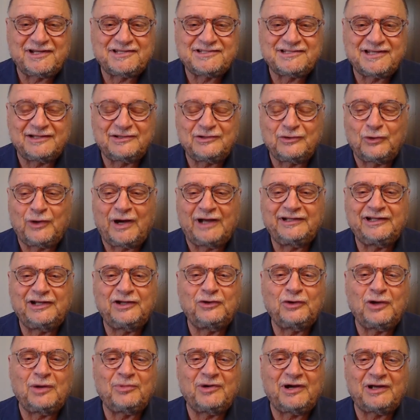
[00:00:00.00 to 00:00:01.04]
said, I
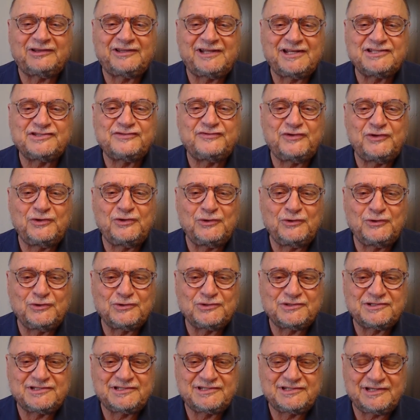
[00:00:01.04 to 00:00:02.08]
didn't know about his
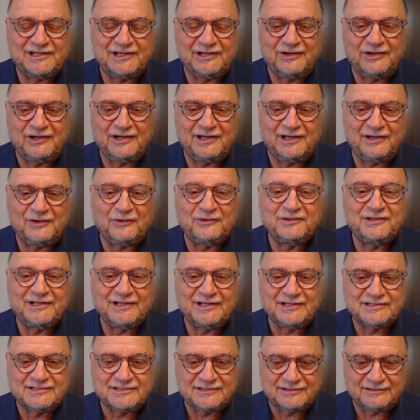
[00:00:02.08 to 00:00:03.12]
views on
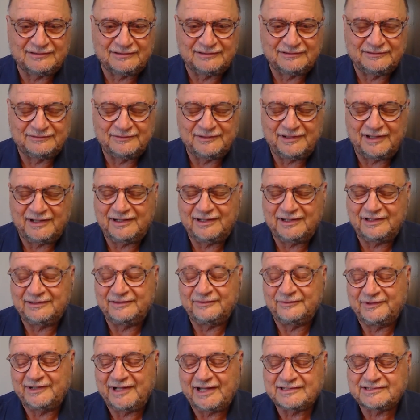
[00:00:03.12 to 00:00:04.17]
Israel.
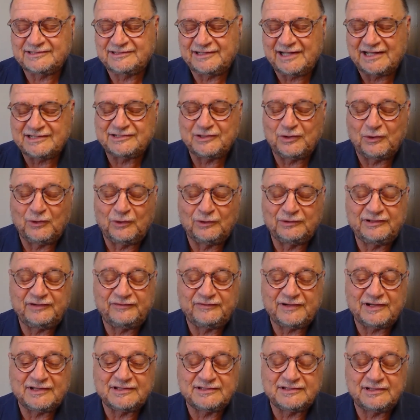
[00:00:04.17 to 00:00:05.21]
That's a whole
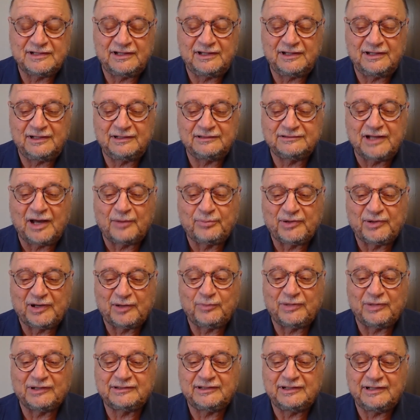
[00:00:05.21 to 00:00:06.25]
different topic.
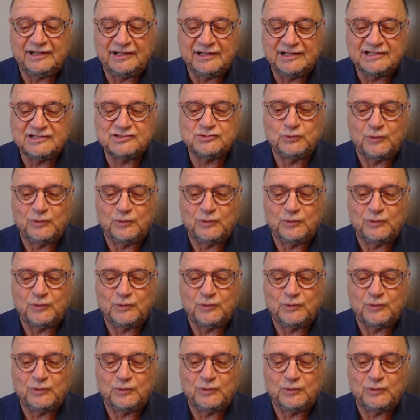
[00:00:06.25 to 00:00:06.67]
But he's